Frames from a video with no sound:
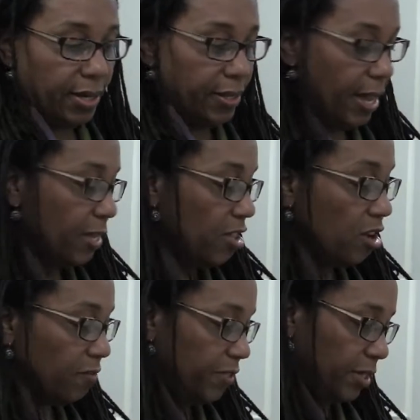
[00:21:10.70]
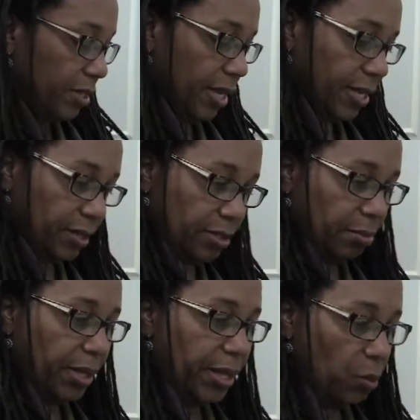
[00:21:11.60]
and I loved it. I got to
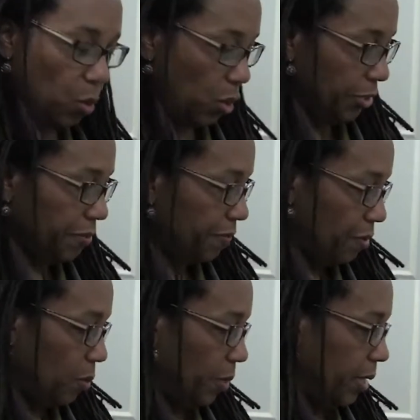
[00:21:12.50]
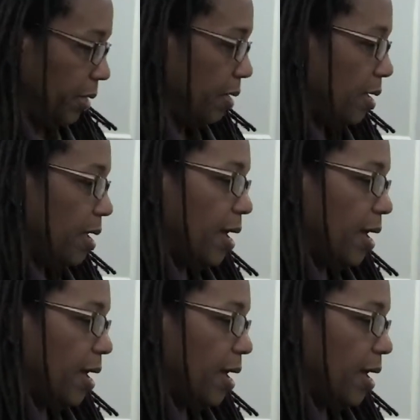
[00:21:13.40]
play in water for a week.